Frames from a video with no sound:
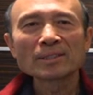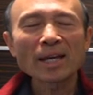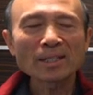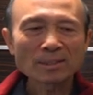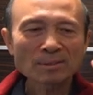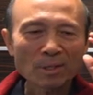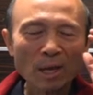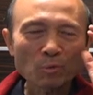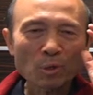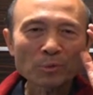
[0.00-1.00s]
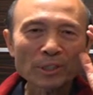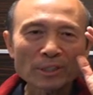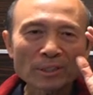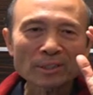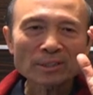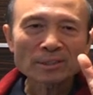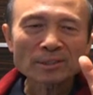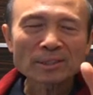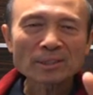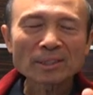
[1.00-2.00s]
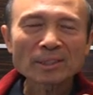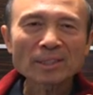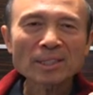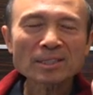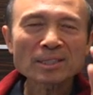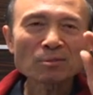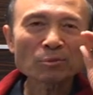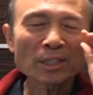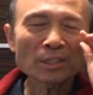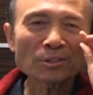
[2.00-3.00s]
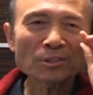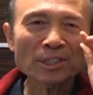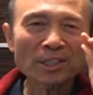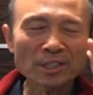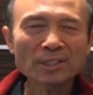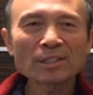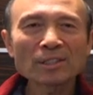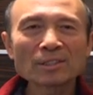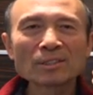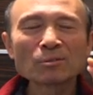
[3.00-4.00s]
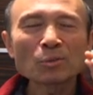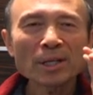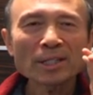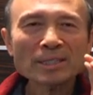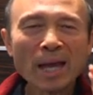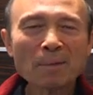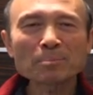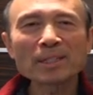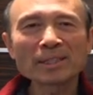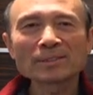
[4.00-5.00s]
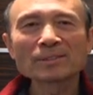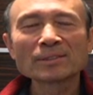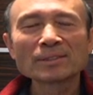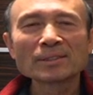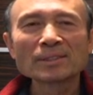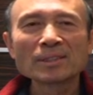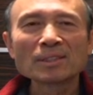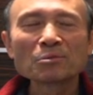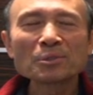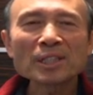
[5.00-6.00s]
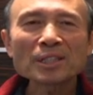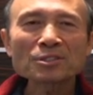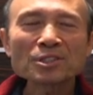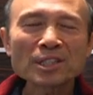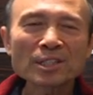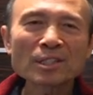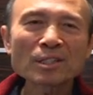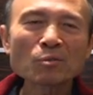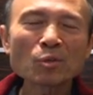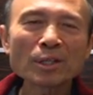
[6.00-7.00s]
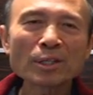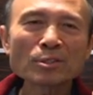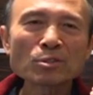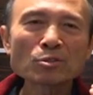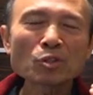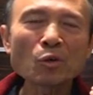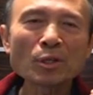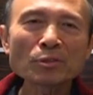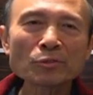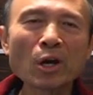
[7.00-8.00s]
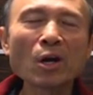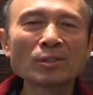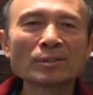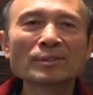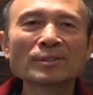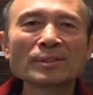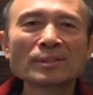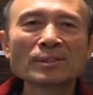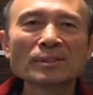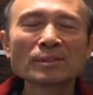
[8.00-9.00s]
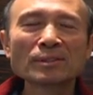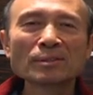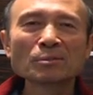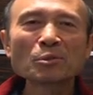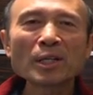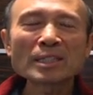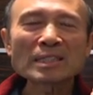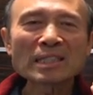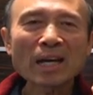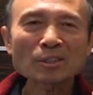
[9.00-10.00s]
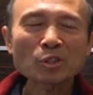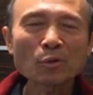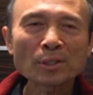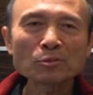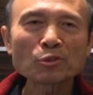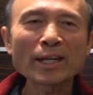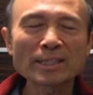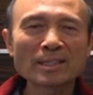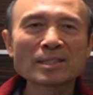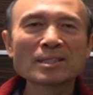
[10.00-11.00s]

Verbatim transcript: And, and when we listen, we need to hear what is happening. We need to hear what is going wrong, what is not going right.